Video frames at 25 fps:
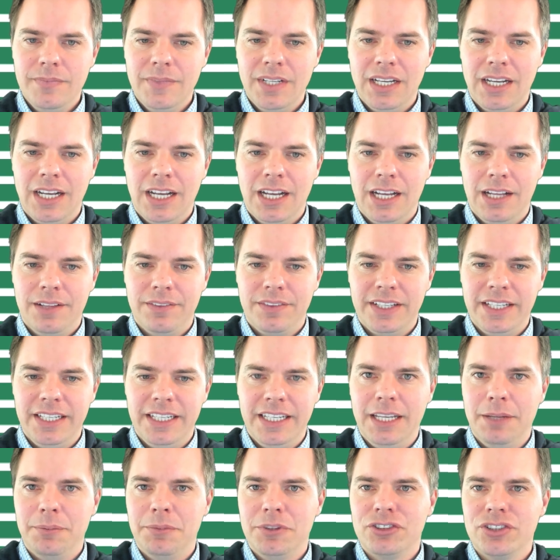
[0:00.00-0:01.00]
the
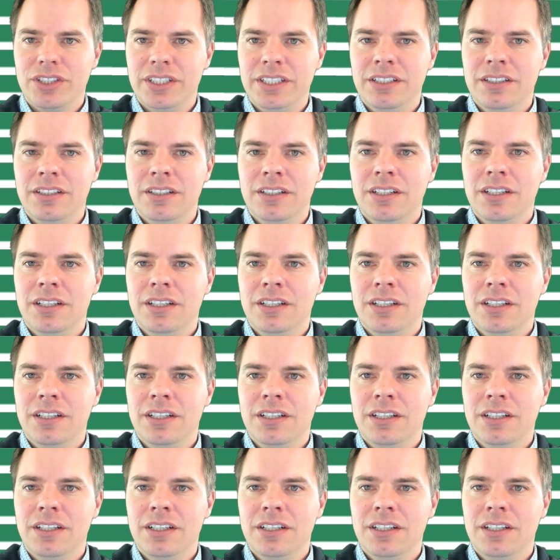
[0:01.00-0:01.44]
imagery.